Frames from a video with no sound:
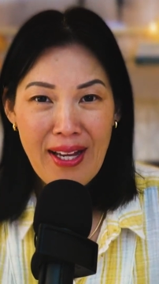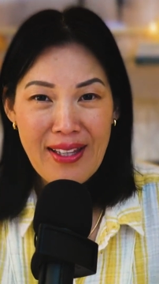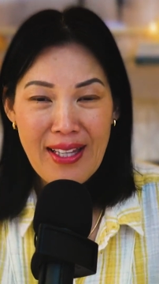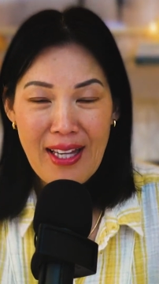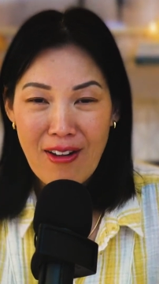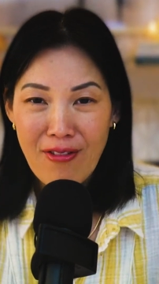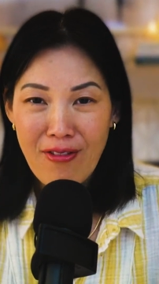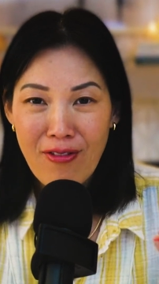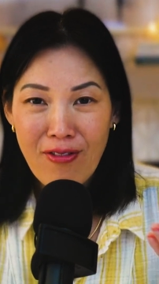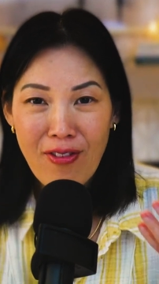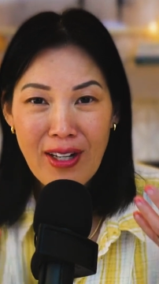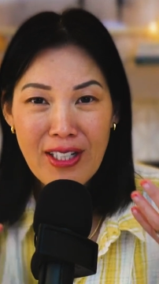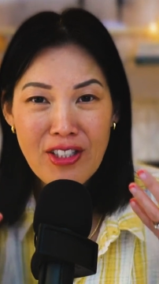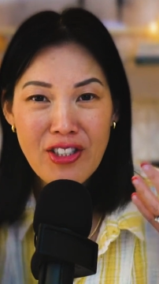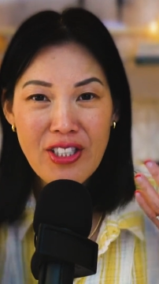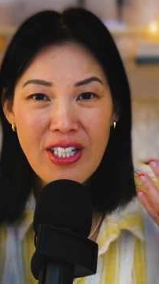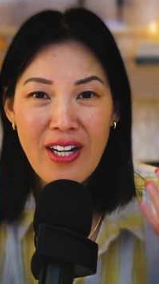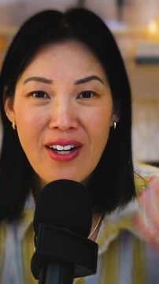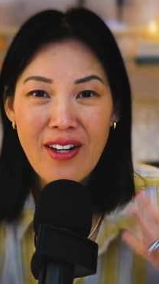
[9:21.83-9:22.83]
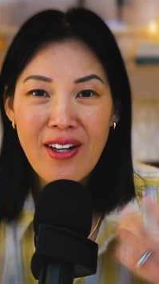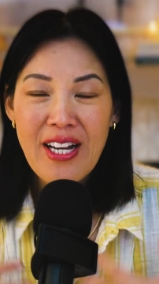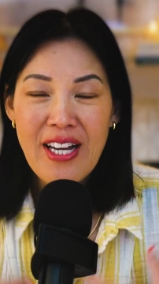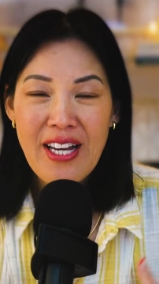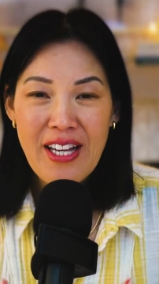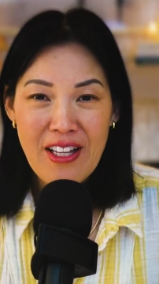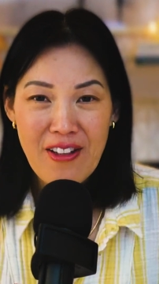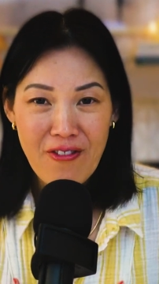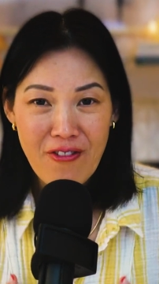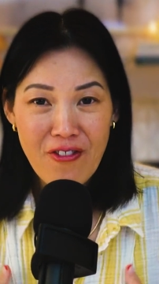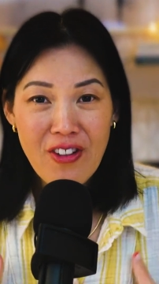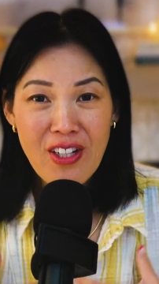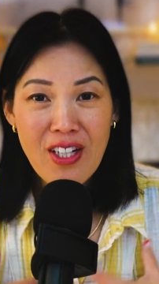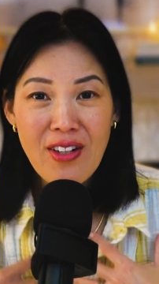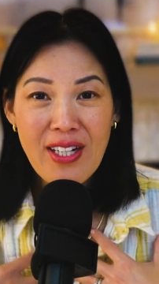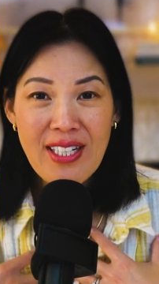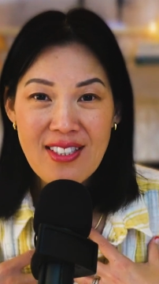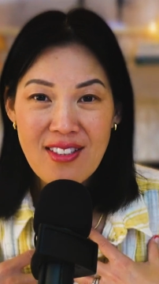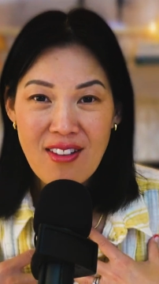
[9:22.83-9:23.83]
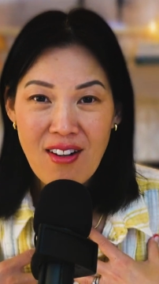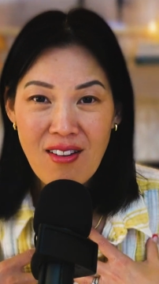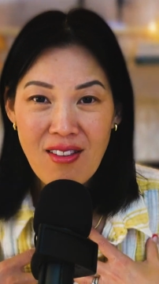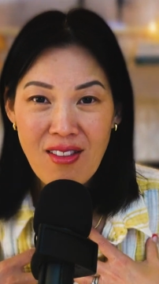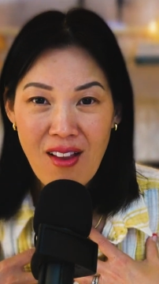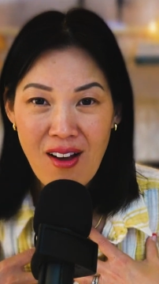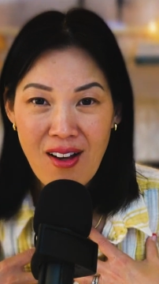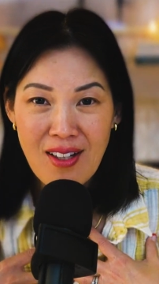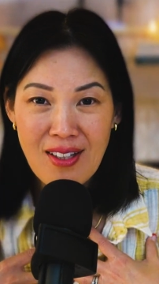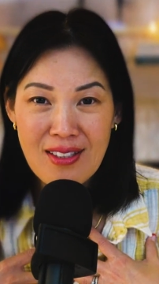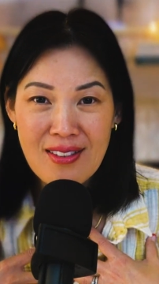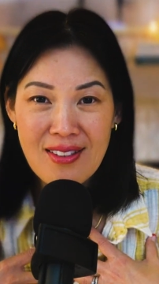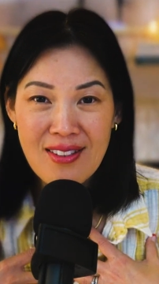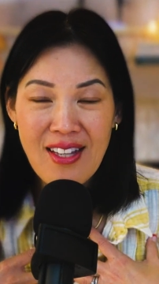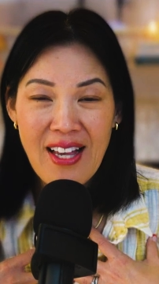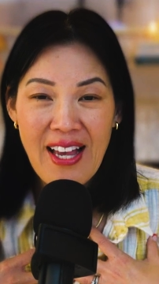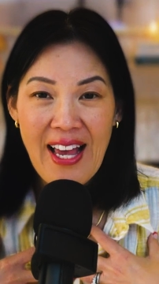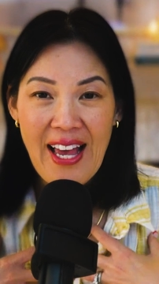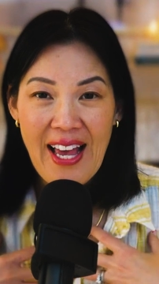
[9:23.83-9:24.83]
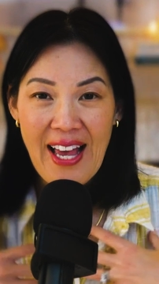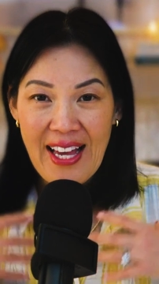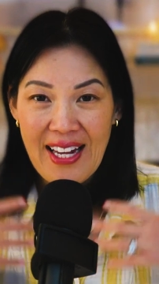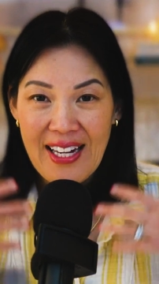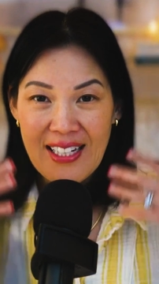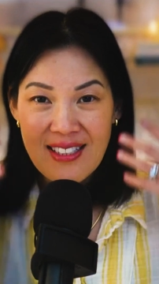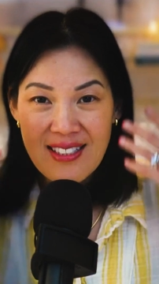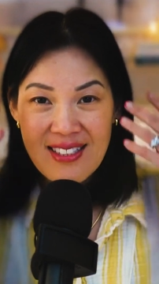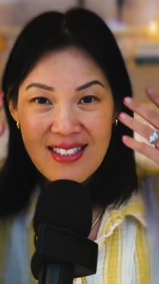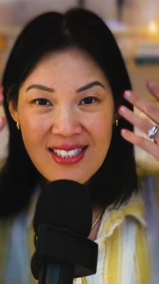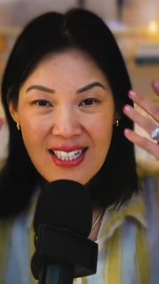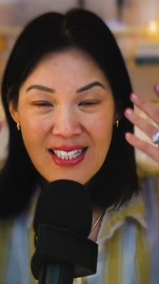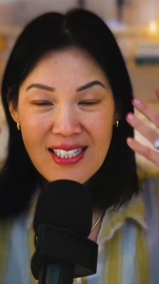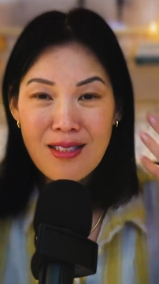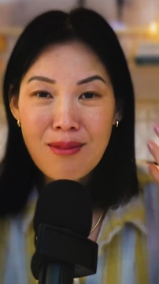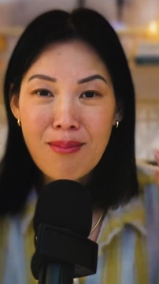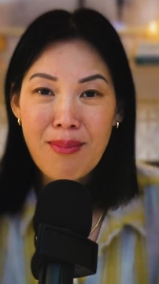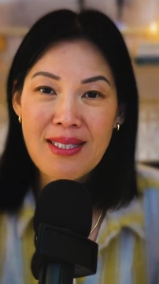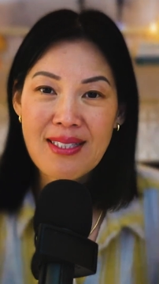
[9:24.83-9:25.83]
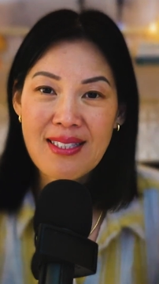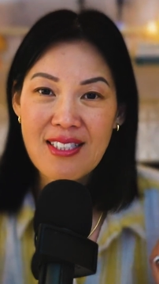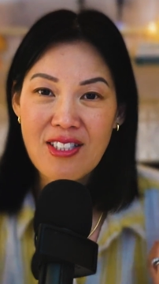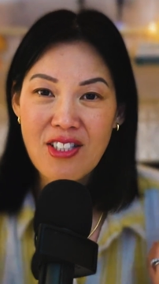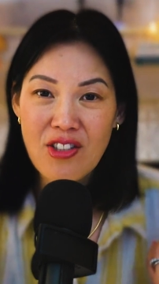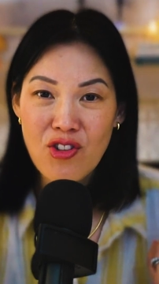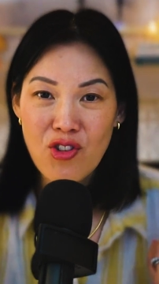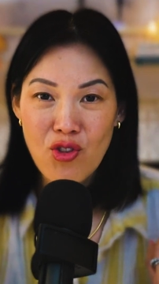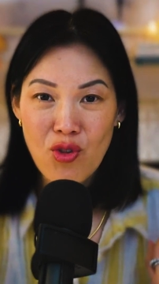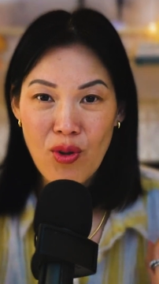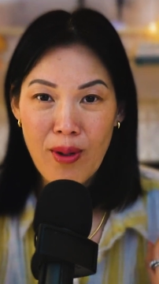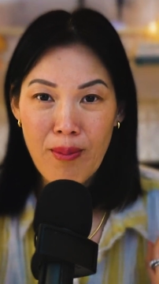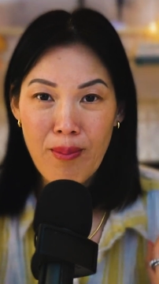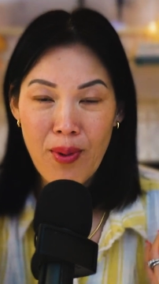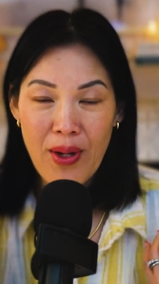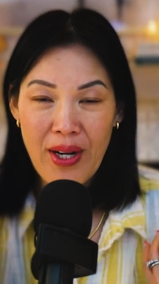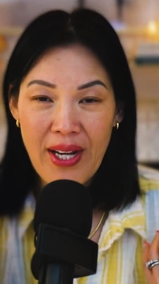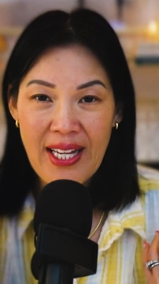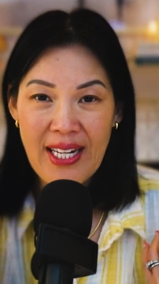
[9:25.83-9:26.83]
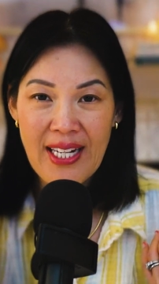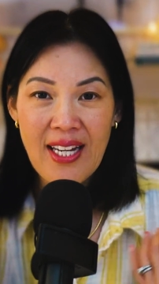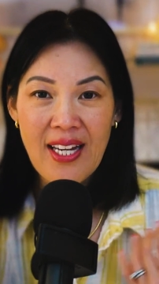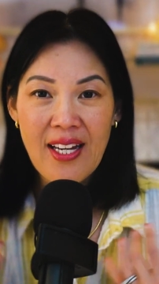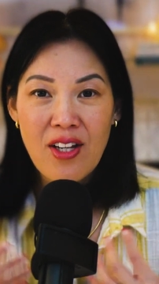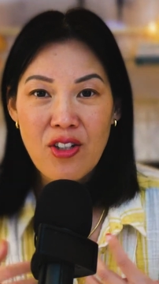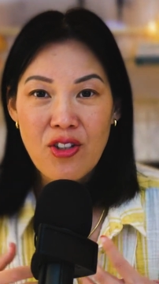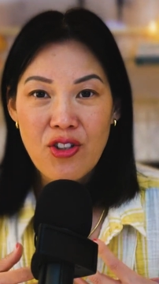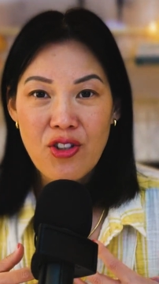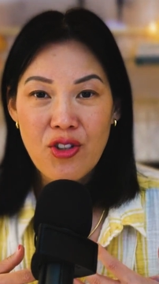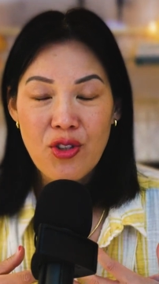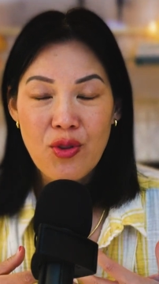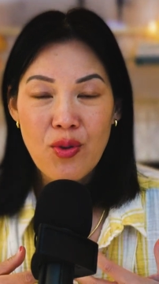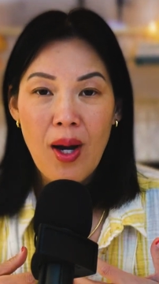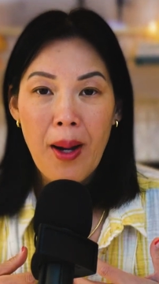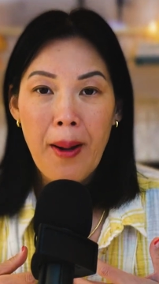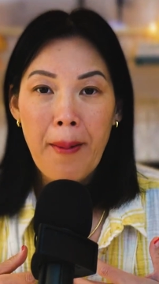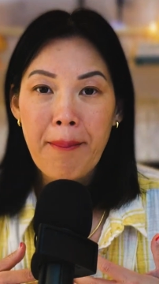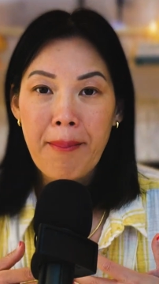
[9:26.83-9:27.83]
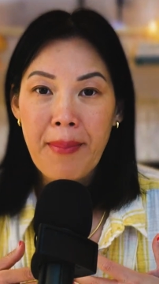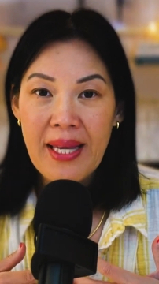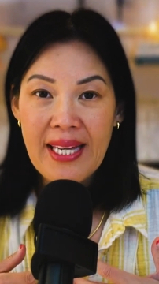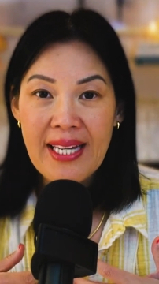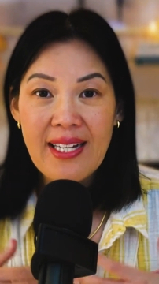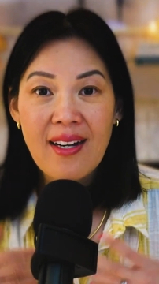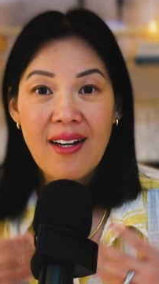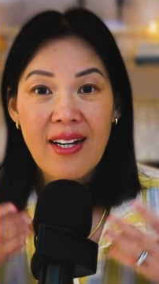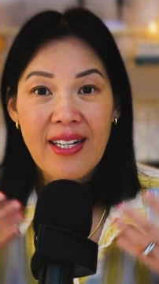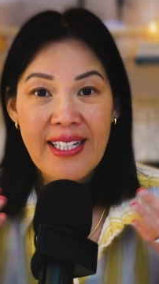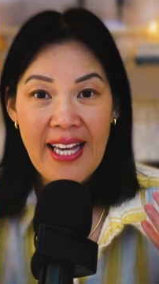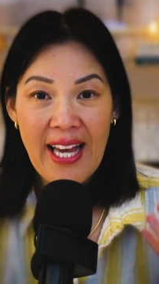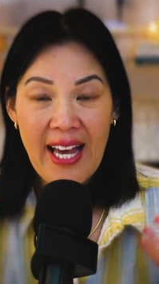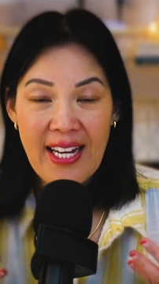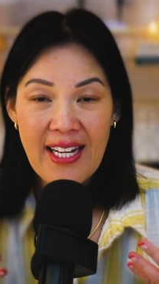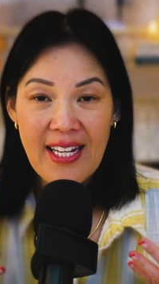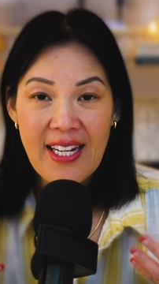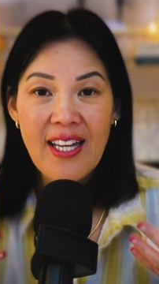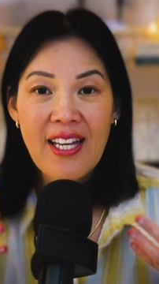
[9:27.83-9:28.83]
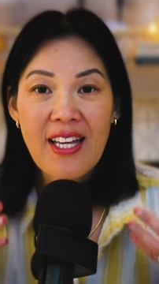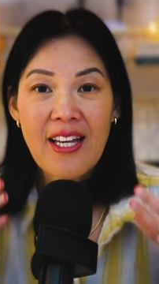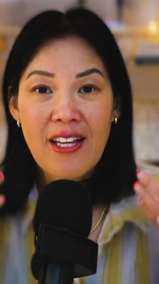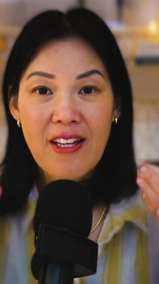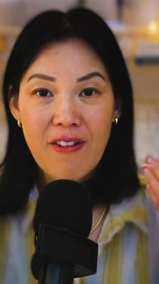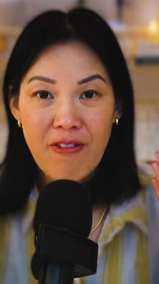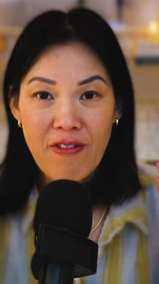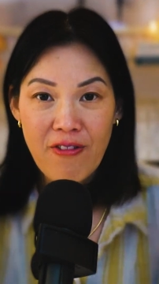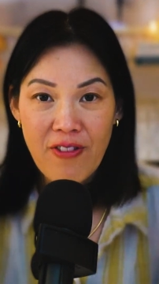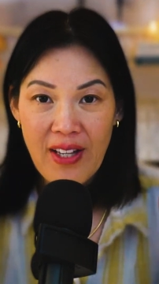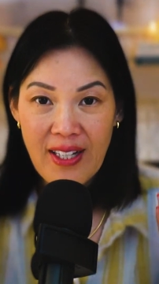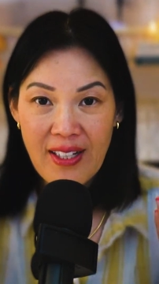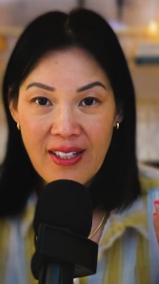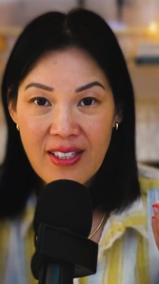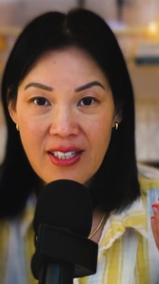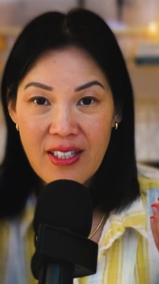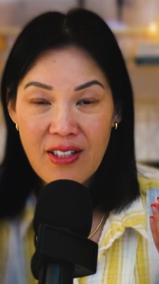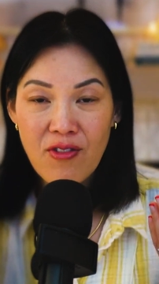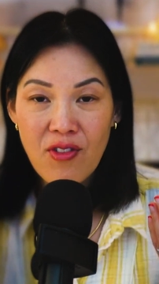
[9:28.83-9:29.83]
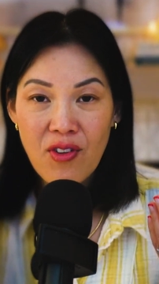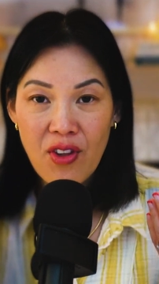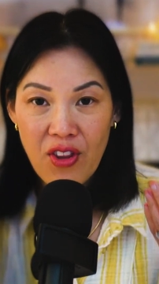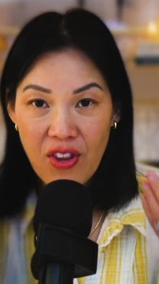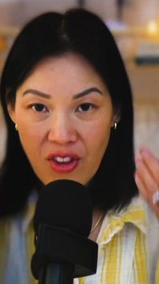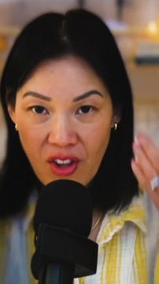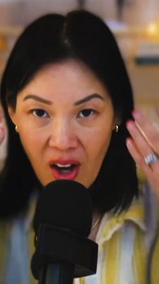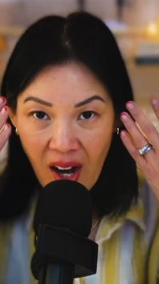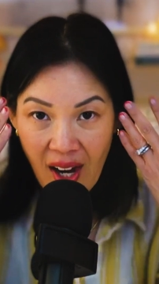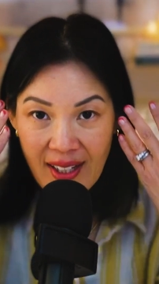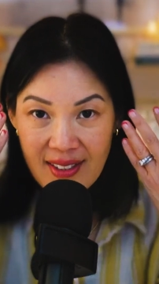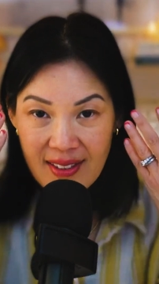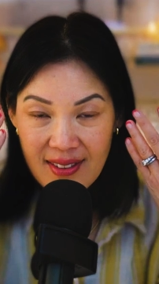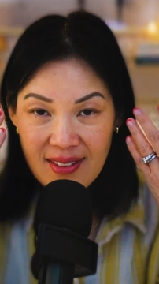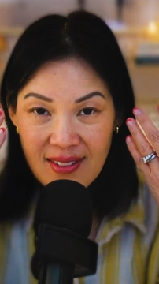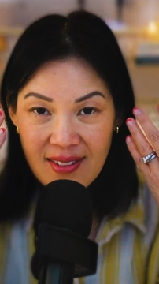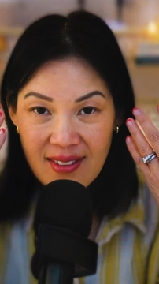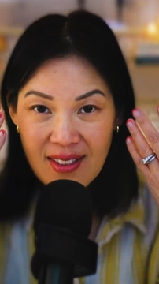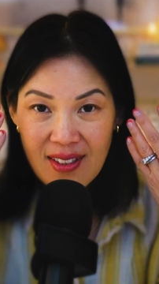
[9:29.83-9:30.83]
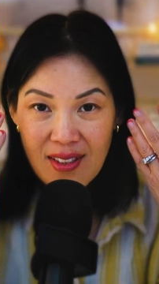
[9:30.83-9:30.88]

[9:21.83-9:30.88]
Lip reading: That fresh air invigorates our lungs, and it sends messages to our brain to make, again, effective thoughts,